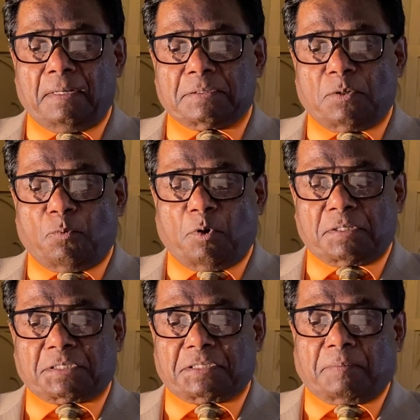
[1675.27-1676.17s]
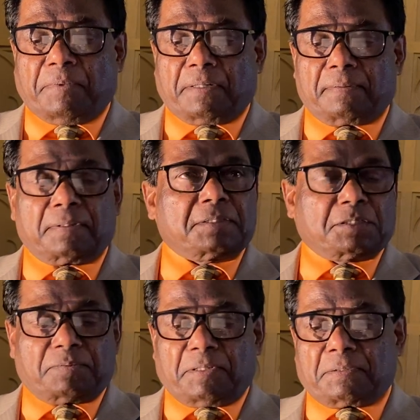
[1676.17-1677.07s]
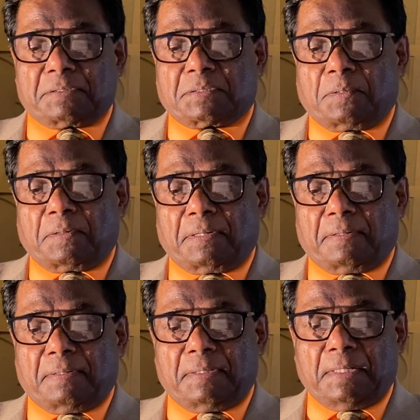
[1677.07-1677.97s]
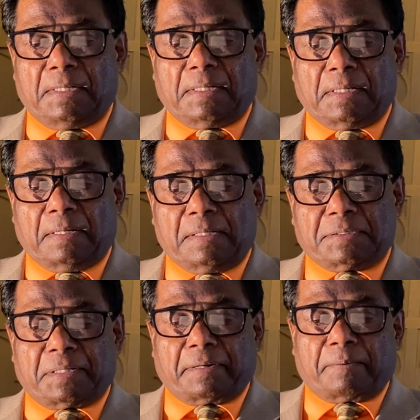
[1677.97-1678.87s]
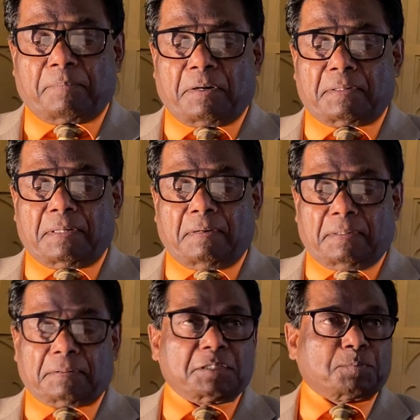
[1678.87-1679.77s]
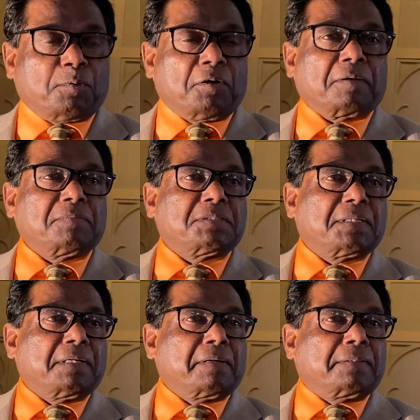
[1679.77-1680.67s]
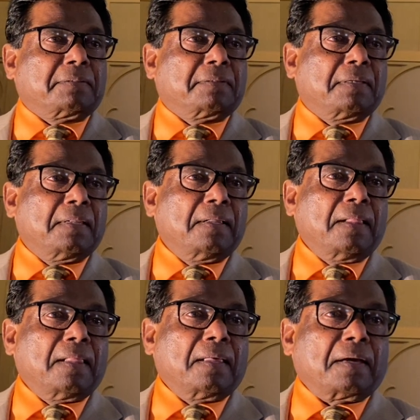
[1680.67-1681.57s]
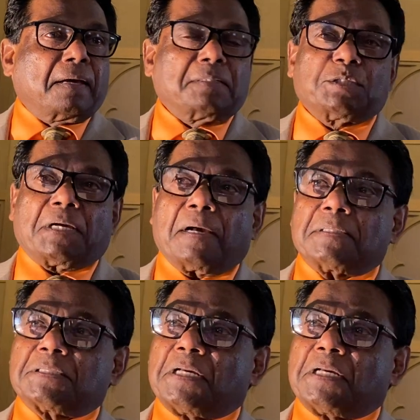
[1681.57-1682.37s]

So one summer, this is what the story you know, Eliza brought along this poem she had written, and she asked